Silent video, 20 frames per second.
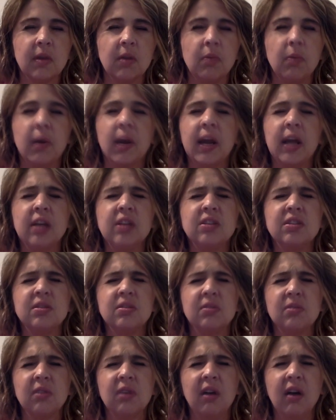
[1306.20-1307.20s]
Praise
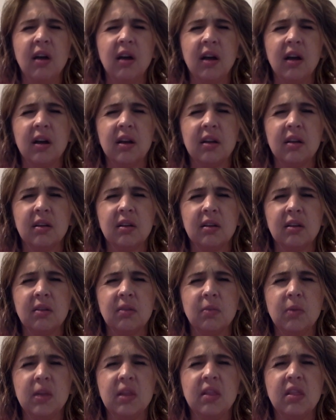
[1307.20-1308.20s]
you, God.
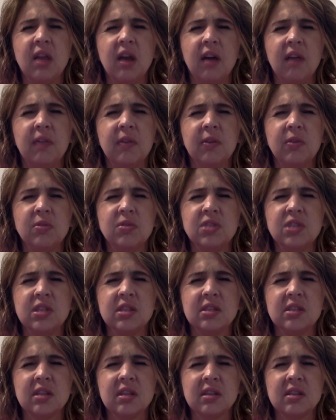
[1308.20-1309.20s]
We love you,
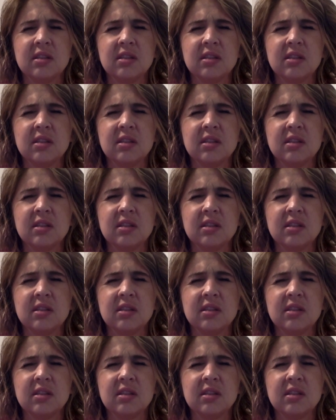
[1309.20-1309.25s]
Jesus.